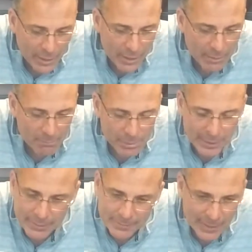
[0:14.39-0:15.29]

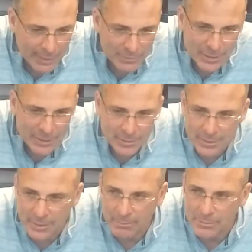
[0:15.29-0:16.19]
But like I've said,
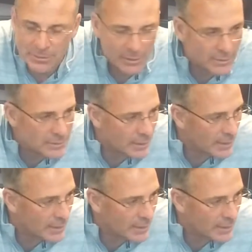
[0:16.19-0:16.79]
this team is